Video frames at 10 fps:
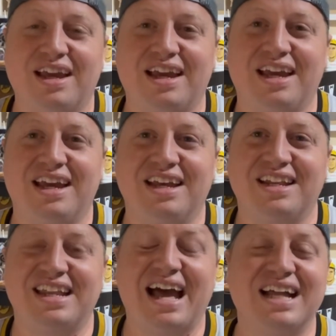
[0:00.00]

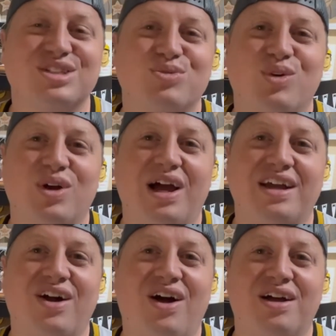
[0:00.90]
And that's where I
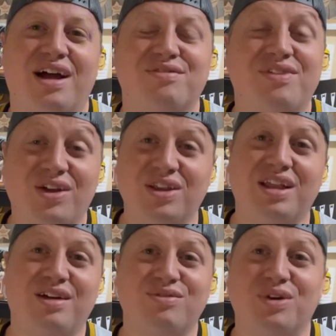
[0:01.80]
fell in
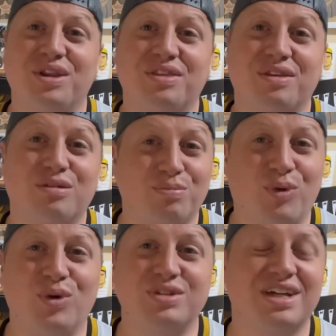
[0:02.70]
love with
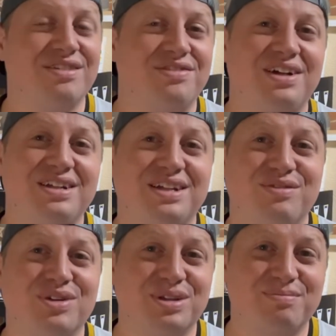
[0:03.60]
sports. I fell in
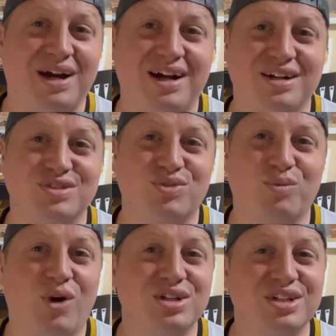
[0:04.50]
love with the Pirates from
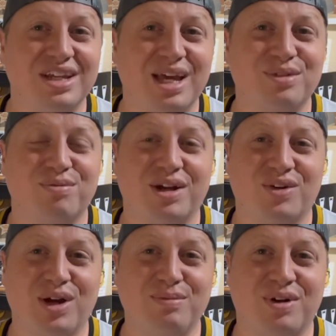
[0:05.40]
watching the games with my
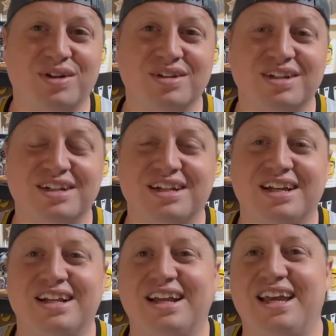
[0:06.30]
grandma.
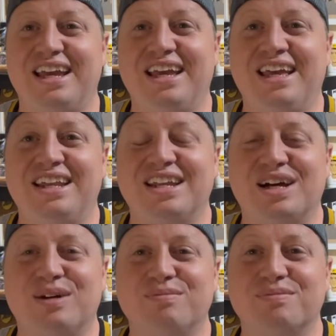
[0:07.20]
And
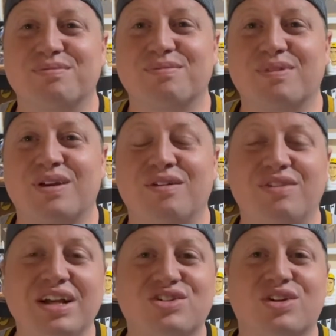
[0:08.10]

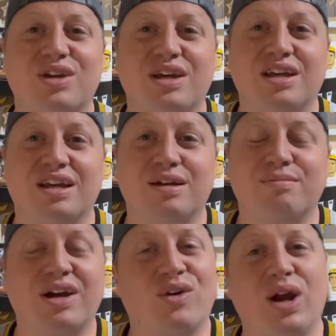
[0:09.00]
eventually,
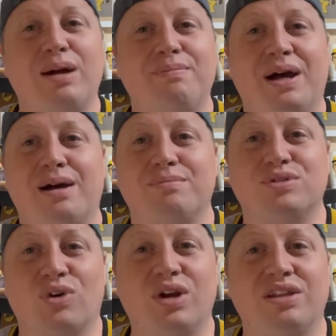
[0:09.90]
my grandpa
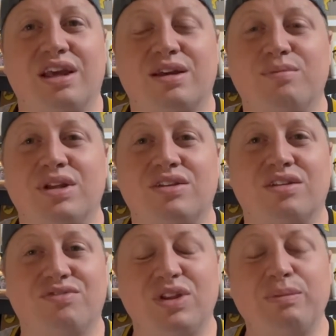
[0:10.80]
started taking me to
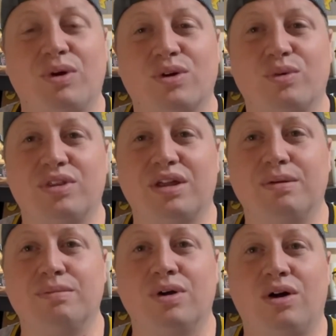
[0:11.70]
the flea market with
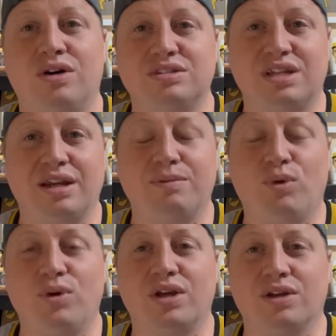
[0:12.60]
him on Sunday
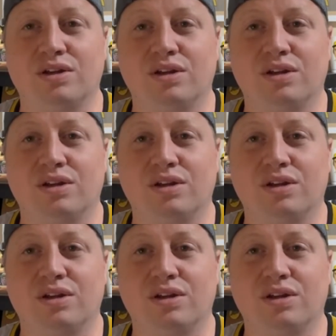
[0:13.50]
morning.